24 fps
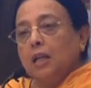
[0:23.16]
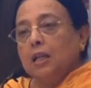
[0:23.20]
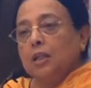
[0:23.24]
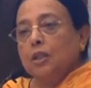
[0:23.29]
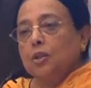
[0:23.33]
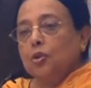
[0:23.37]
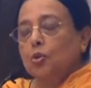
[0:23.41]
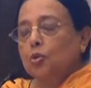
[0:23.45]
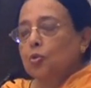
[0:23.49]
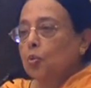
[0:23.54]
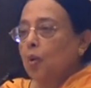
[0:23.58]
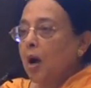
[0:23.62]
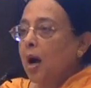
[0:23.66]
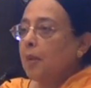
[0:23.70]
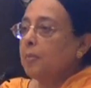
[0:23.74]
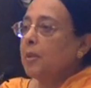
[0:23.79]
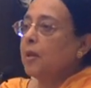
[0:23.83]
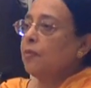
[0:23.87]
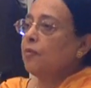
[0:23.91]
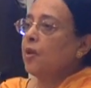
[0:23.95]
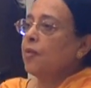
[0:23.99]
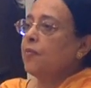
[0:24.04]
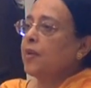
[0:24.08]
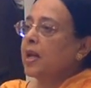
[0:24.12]

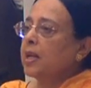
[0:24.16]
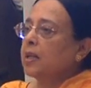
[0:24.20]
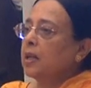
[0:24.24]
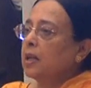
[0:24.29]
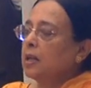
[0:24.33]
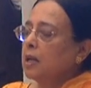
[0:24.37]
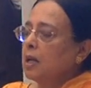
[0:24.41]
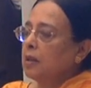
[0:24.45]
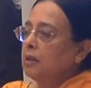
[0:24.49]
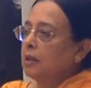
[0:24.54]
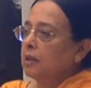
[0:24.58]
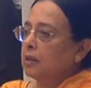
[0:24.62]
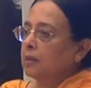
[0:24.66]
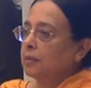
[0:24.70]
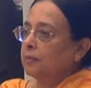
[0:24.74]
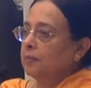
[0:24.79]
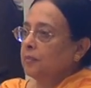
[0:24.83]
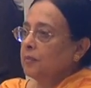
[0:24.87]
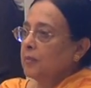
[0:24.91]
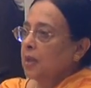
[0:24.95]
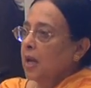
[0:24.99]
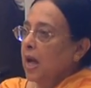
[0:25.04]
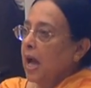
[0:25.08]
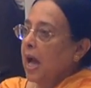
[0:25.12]
Swami Vivekananda
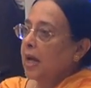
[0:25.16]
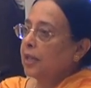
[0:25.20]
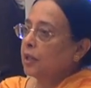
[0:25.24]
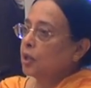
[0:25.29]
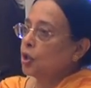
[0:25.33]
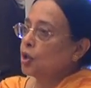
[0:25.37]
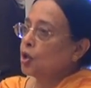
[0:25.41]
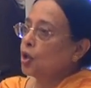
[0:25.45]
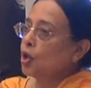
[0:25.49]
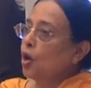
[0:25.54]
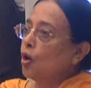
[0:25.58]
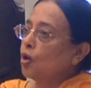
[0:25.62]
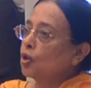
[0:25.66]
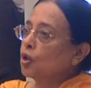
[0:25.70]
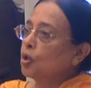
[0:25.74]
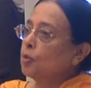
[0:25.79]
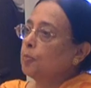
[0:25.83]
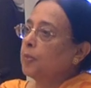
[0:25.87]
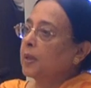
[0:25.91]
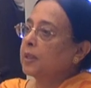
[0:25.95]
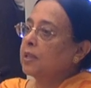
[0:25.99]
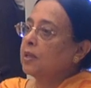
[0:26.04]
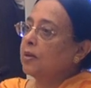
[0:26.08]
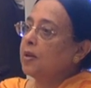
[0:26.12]
had a short
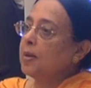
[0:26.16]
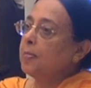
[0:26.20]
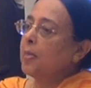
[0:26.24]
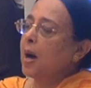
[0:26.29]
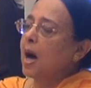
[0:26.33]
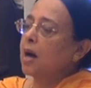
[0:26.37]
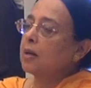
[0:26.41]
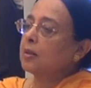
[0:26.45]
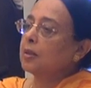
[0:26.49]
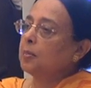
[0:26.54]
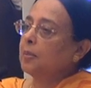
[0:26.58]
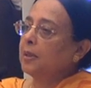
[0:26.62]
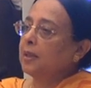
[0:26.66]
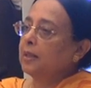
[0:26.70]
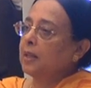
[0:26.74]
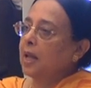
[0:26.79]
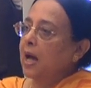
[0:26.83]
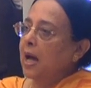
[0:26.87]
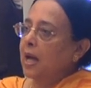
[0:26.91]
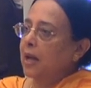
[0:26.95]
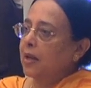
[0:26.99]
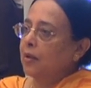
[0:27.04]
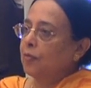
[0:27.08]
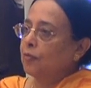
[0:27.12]
but a remarkable
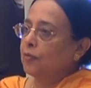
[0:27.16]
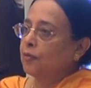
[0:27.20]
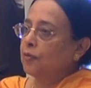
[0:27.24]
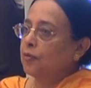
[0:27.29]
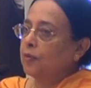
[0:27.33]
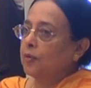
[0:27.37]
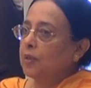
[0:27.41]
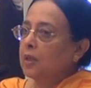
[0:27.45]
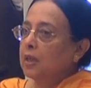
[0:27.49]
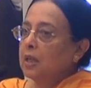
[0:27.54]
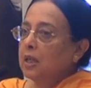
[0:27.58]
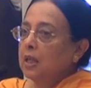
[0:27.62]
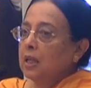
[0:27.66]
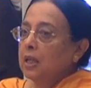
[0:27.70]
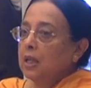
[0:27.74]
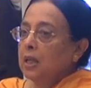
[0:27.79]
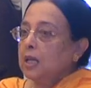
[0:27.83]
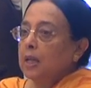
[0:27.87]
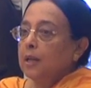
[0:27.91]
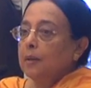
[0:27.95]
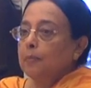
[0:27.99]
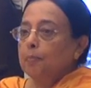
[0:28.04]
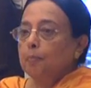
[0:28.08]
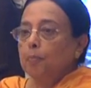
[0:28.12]
life
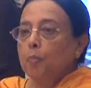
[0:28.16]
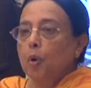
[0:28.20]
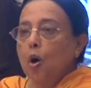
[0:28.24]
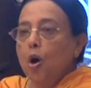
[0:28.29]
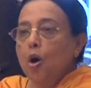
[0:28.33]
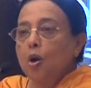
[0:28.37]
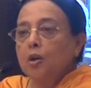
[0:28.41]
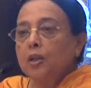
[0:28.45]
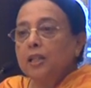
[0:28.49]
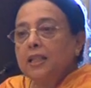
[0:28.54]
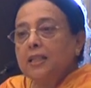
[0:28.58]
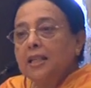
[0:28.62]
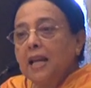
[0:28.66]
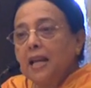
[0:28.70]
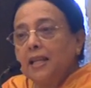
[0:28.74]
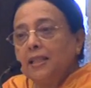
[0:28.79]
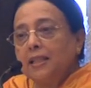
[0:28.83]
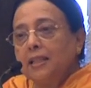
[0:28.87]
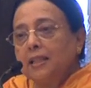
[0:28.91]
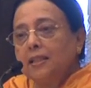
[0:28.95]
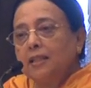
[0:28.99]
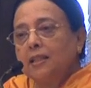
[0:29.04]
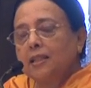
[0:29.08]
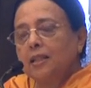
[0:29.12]
Born in
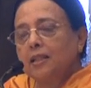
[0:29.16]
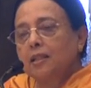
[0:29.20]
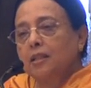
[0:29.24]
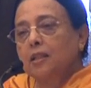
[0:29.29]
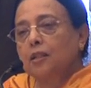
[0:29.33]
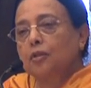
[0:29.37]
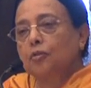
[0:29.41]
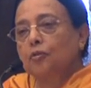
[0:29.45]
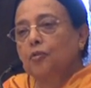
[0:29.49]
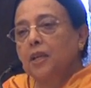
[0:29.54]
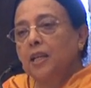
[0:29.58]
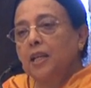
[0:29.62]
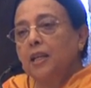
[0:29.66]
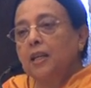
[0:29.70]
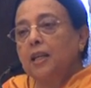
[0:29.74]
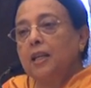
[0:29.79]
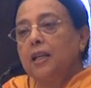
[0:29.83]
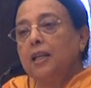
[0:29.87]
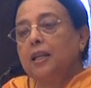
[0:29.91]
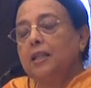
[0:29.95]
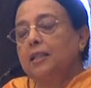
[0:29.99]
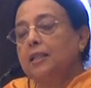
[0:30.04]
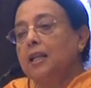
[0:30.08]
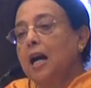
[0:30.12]
1863,
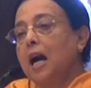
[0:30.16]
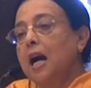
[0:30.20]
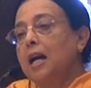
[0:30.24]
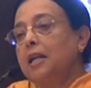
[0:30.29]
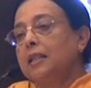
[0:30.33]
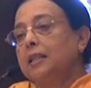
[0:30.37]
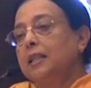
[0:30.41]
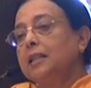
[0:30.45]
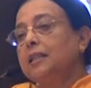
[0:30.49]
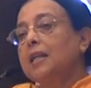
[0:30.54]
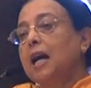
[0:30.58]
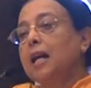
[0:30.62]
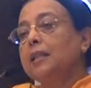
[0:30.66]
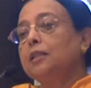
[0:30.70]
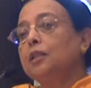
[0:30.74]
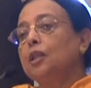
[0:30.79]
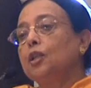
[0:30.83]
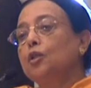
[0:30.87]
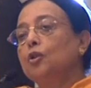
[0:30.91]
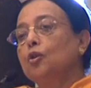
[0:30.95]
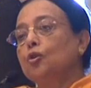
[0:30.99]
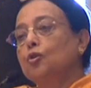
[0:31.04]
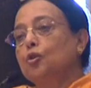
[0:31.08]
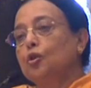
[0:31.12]
he died in
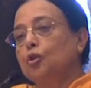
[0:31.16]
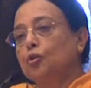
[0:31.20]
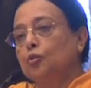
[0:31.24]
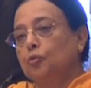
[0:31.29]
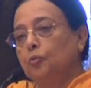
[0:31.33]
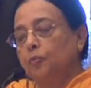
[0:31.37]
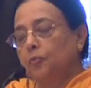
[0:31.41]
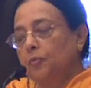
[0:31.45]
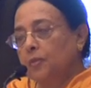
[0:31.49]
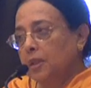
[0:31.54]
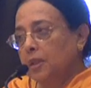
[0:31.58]
1902.